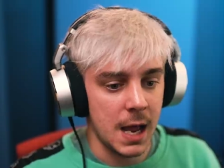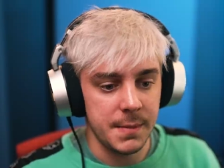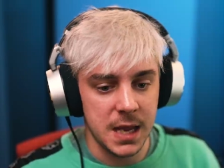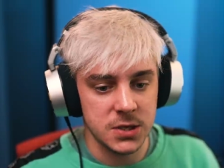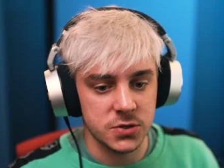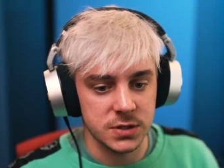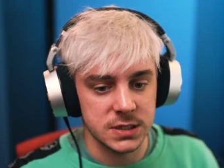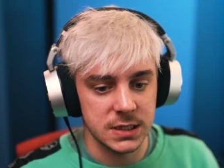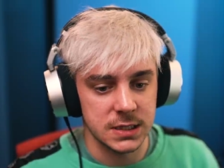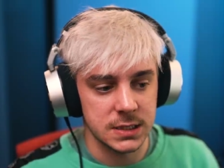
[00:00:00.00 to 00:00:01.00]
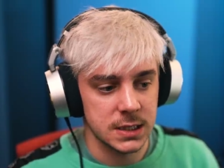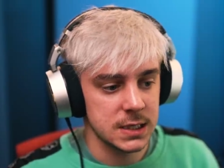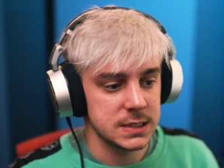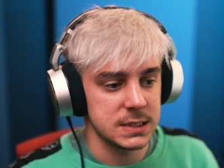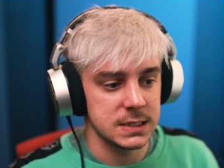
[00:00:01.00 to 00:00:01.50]
I'm interested
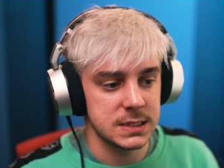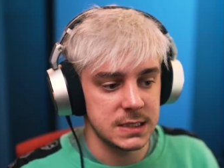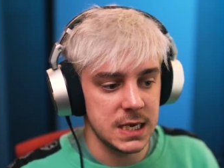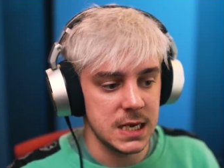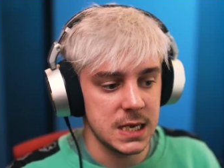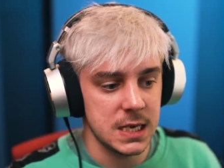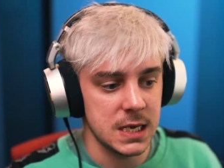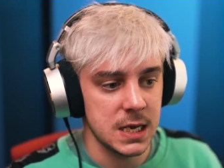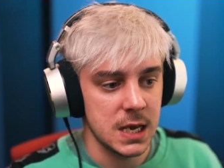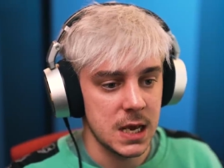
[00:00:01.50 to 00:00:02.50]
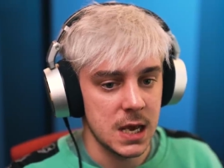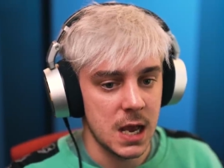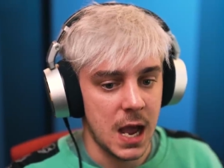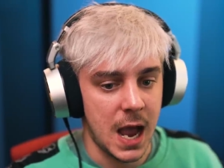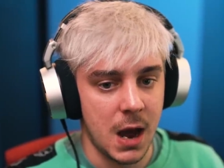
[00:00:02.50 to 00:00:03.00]
to see
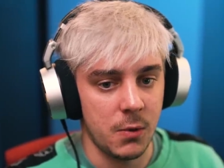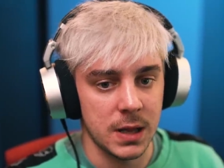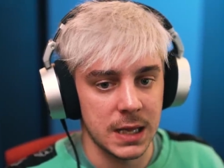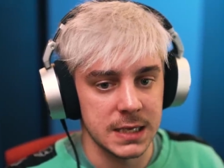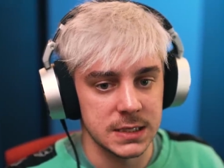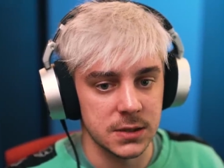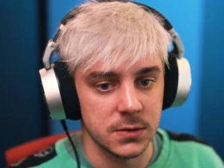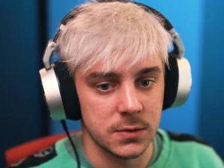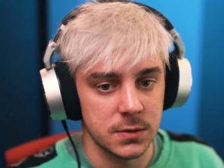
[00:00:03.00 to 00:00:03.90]
how well I do.